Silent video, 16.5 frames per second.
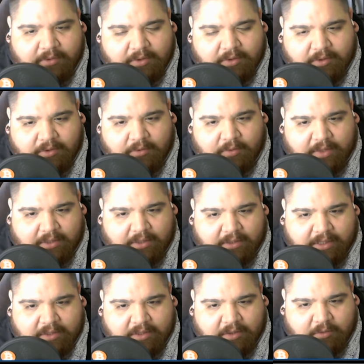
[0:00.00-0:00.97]
you know, and
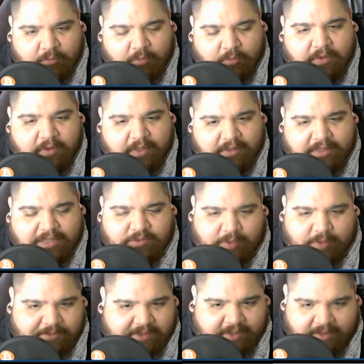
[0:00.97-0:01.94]
it really, that's why
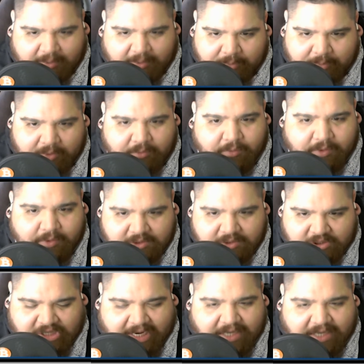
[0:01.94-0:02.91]
I'm saying, like, Bitcoin
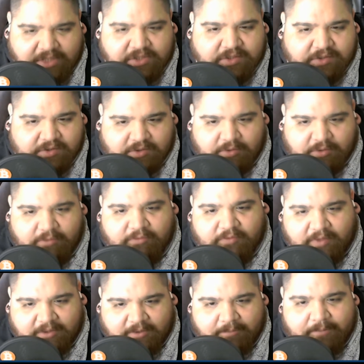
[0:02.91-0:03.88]
changes you
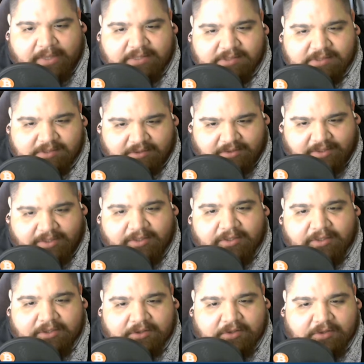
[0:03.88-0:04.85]
fundamentally
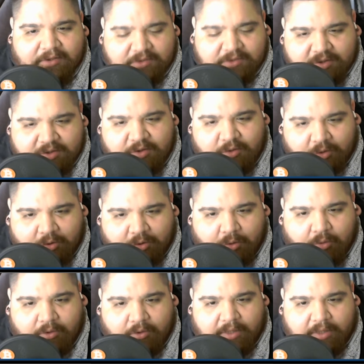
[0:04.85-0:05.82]
to your
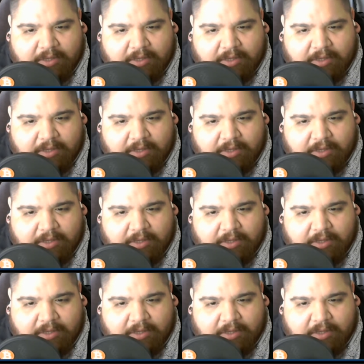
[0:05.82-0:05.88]
core.